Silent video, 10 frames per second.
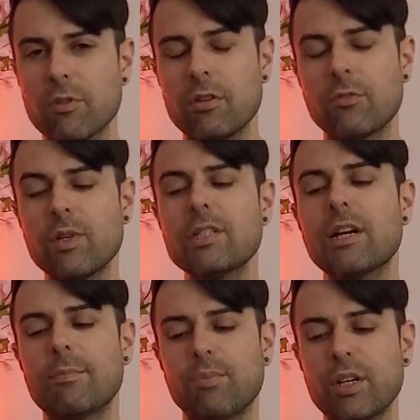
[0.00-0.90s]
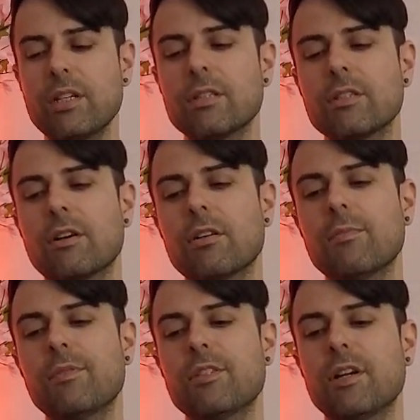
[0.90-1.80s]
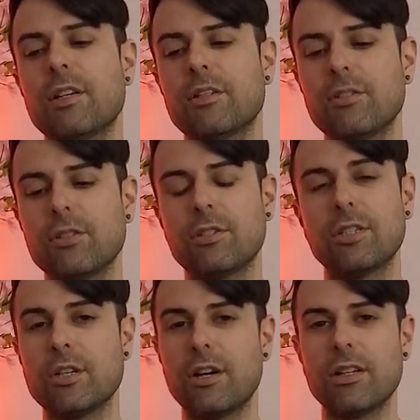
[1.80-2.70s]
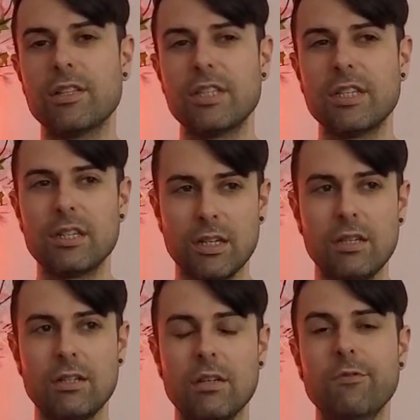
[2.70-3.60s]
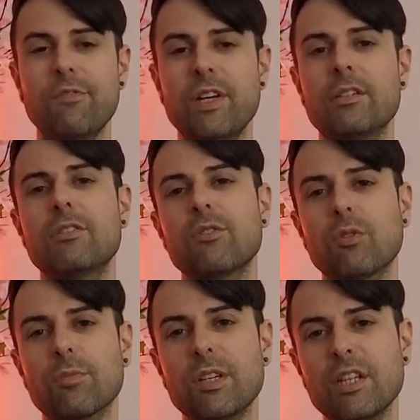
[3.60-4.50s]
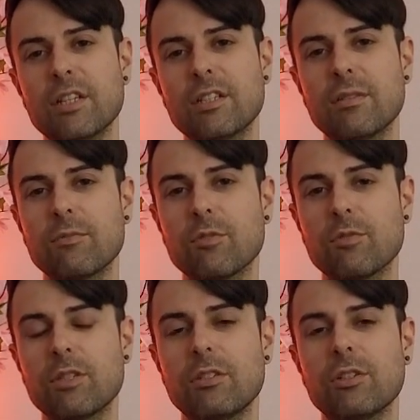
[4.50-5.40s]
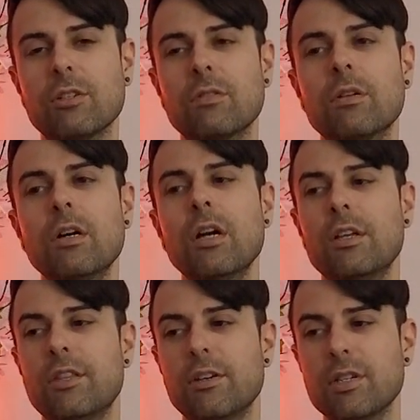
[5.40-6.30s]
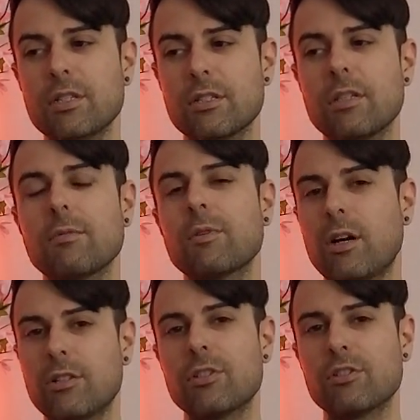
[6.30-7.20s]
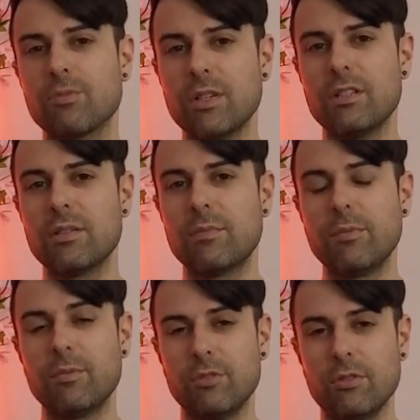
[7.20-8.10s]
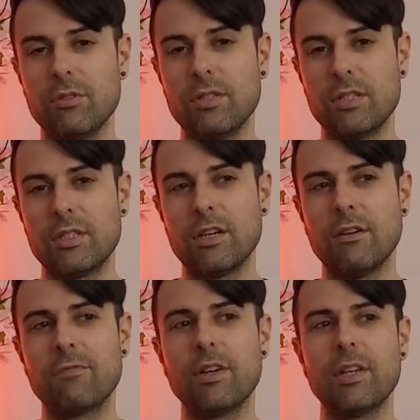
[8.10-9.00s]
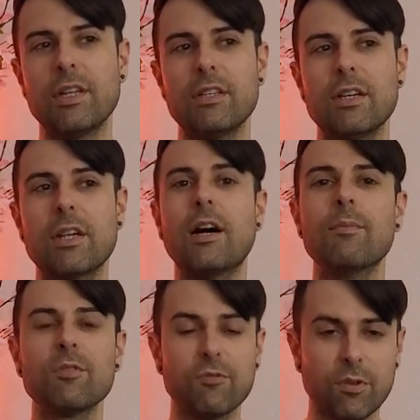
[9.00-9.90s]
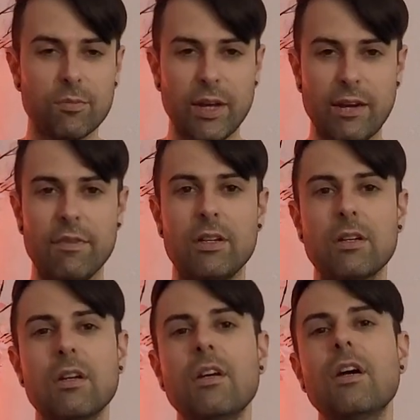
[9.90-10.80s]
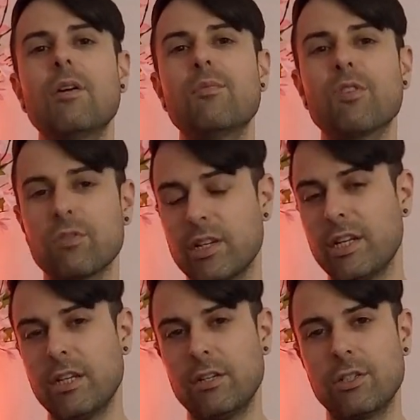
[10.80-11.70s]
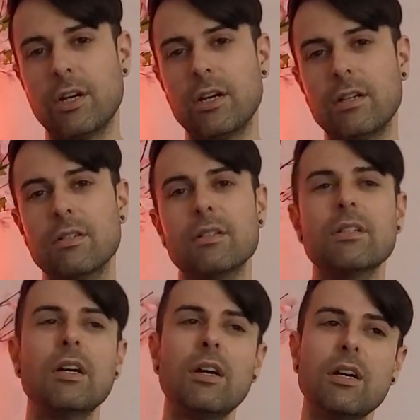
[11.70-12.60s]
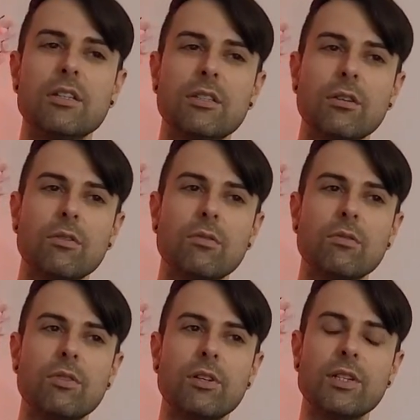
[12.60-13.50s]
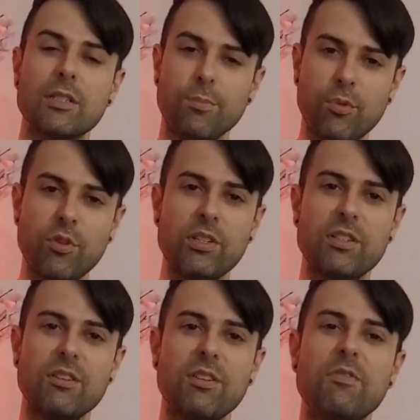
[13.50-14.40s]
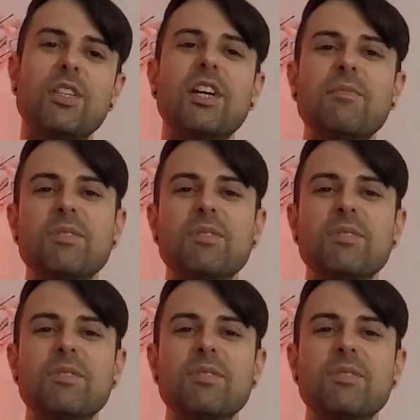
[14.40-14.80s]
reason I'm bringing this all up is not to just shit on the event or BDSM groups in general. There is a subconscious reason people do this stuff, and it comes from having a broken inner child. So there is a point to everything I'm